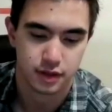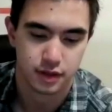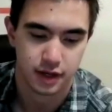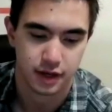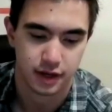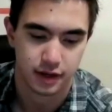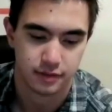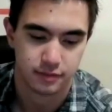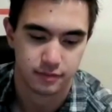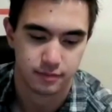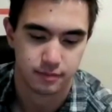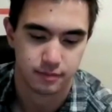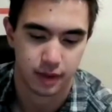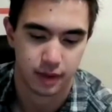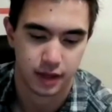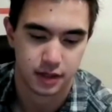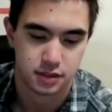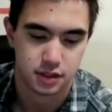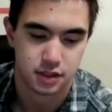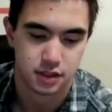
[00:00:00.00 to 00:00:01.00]
can
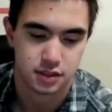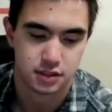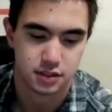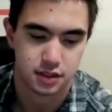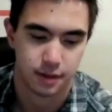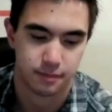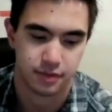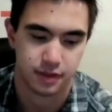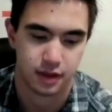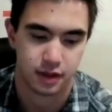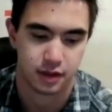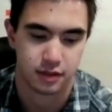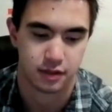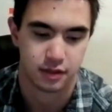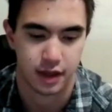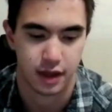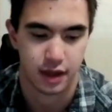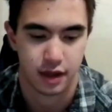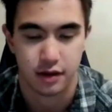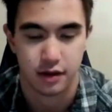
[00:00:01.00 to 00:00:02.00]
mention something
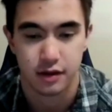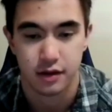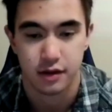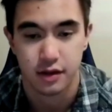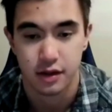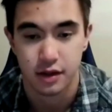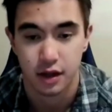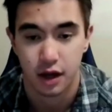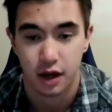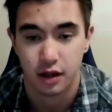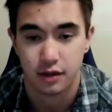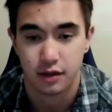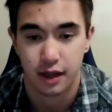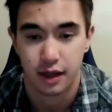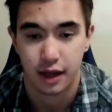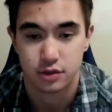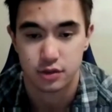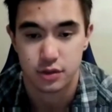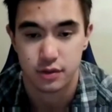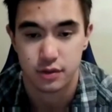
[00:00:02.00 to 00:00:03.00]
that
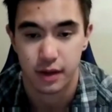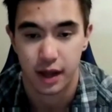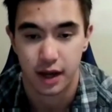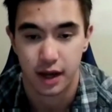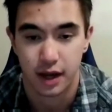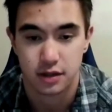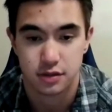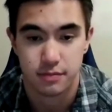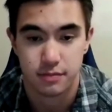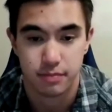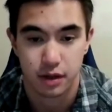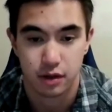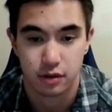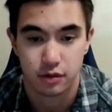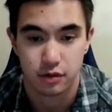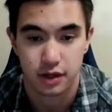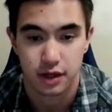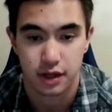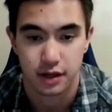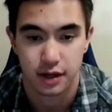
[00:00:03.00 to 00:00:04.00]
allows you to actually
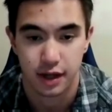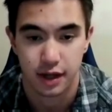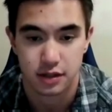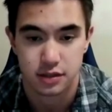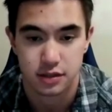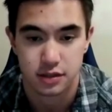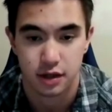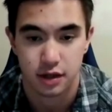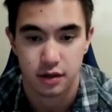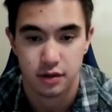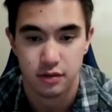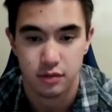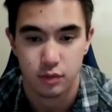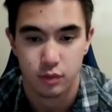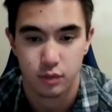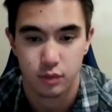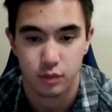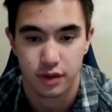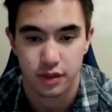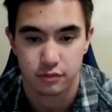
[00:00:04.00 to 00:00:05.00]
build a connection
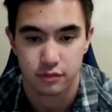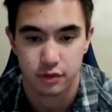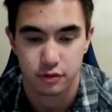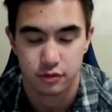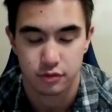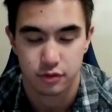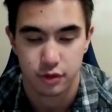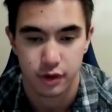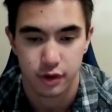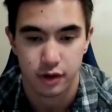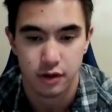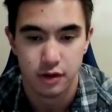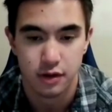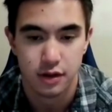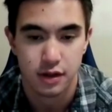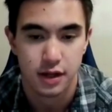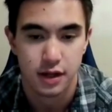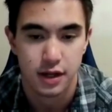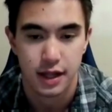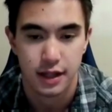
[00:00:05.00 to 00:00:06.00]
with a
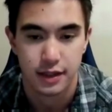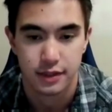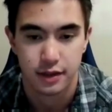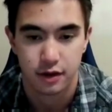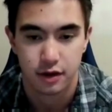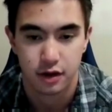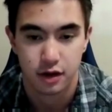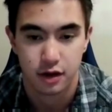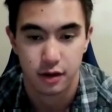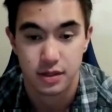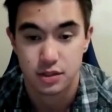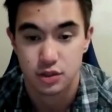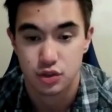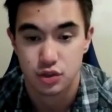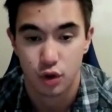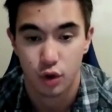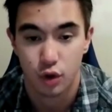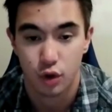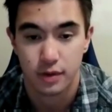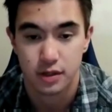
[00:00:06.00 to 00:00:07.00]
recruiter, they're going to be
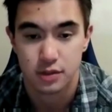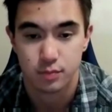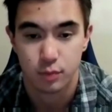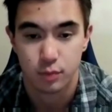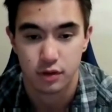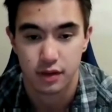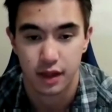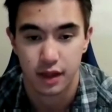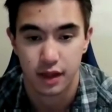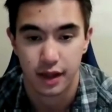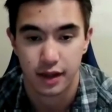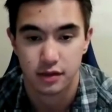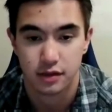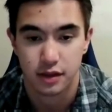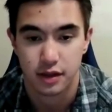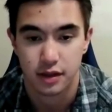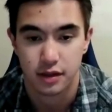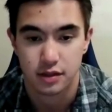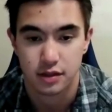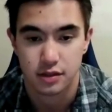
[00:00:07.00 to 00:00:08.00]
so much more
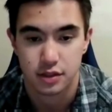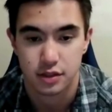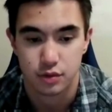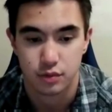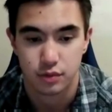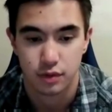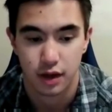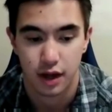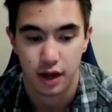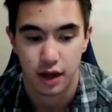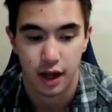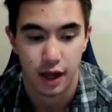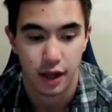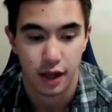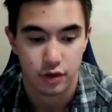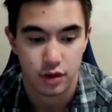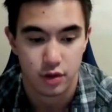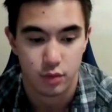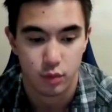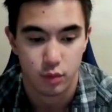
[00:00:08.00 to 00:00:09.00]
likely to
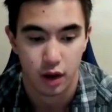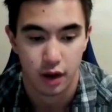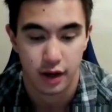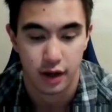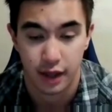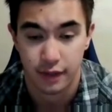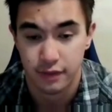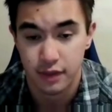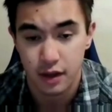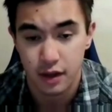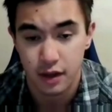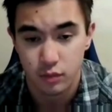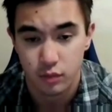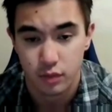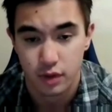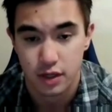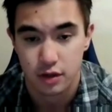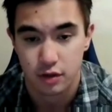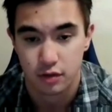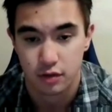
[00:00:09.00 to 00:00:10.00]
hire you on. And then
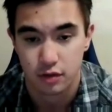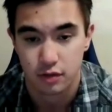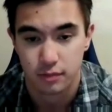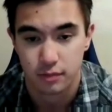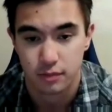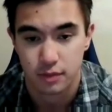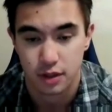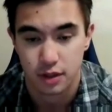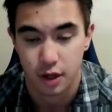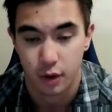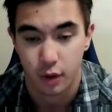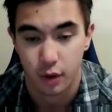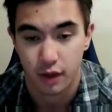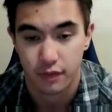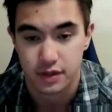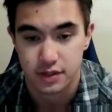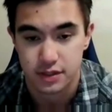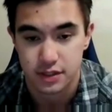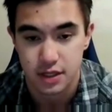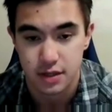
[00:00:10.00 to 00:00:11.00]
when you're,
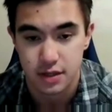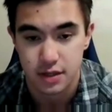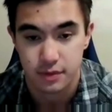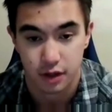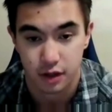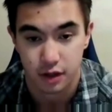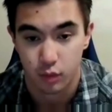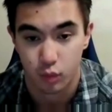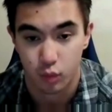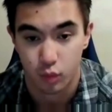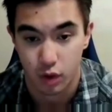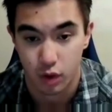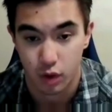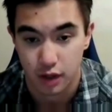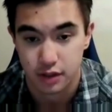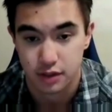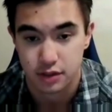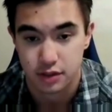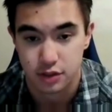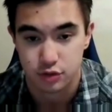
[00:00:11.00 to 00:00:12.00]
on the team, they're going to
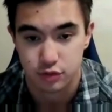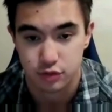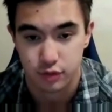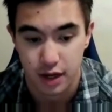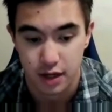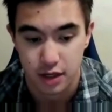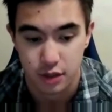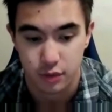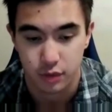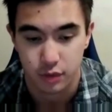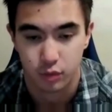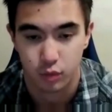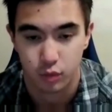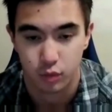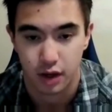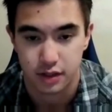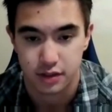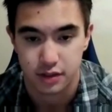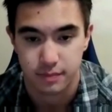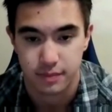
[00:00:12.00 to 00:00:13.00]
want to train you and
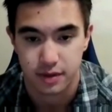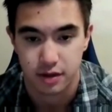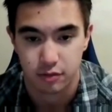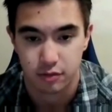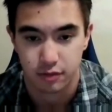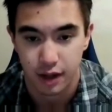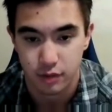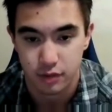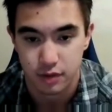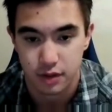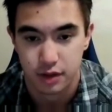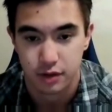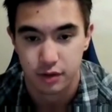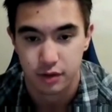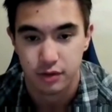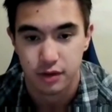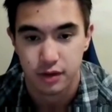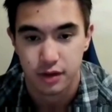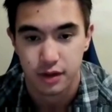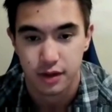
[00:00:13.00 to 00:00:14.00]
want to be around
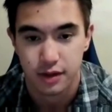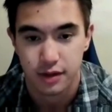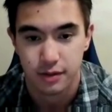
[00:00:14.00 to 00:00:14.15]
you